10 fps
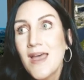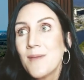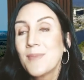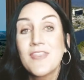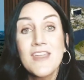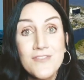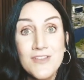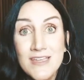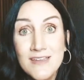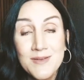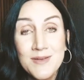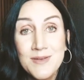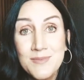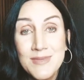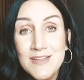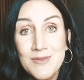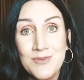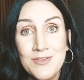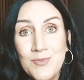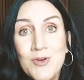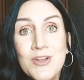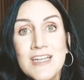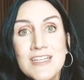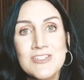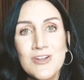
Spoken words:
But thankfully, being in the world of mortgage,